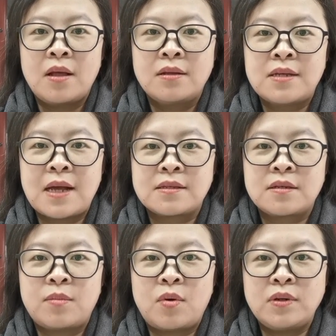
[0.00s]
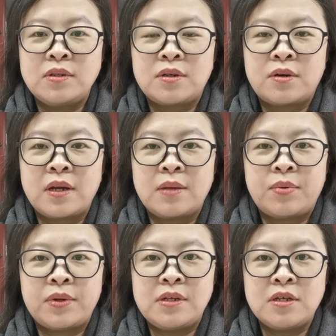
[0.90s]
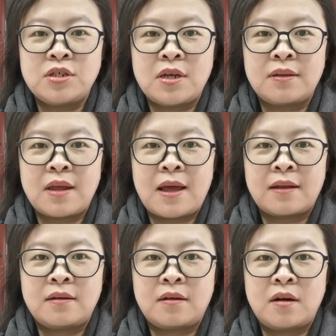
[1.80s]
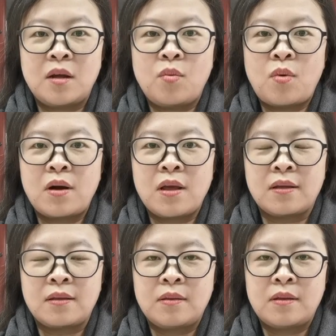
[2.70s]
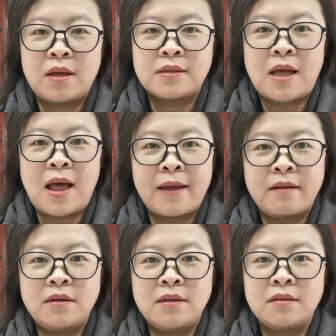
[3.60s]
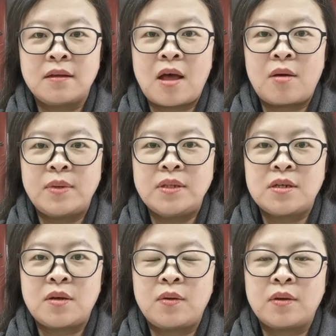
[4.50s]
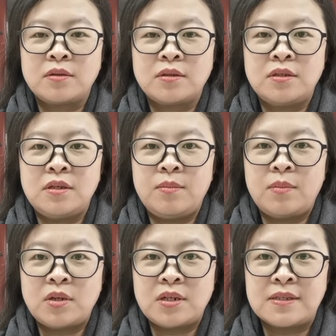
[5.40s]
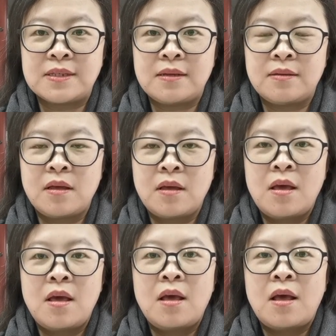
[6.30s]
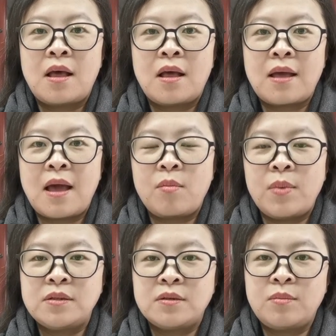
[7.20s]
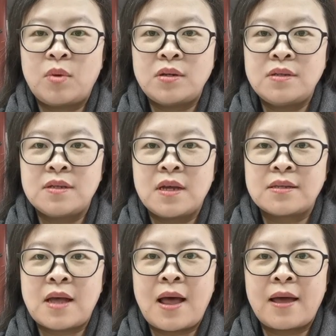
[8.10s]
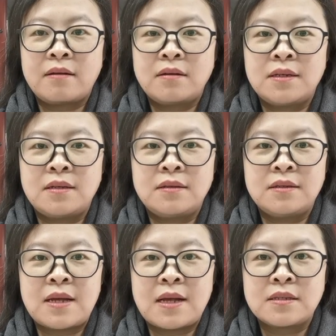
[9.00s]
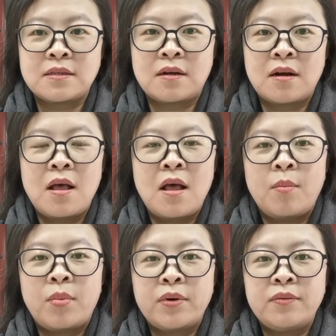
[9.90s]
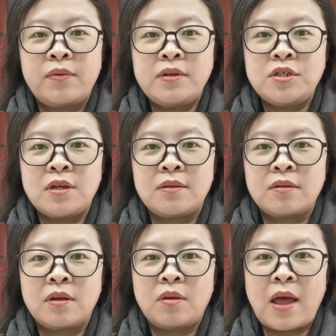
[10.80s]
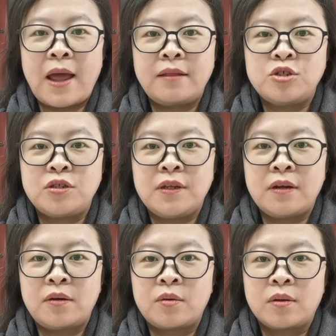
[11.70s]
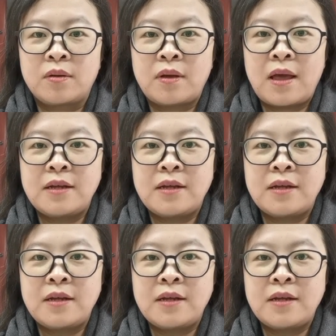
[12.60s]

Disaster monitoring, prediction, and early warning is higher than governmental emergency. Governmental emergency is higher than disaster prevention engineering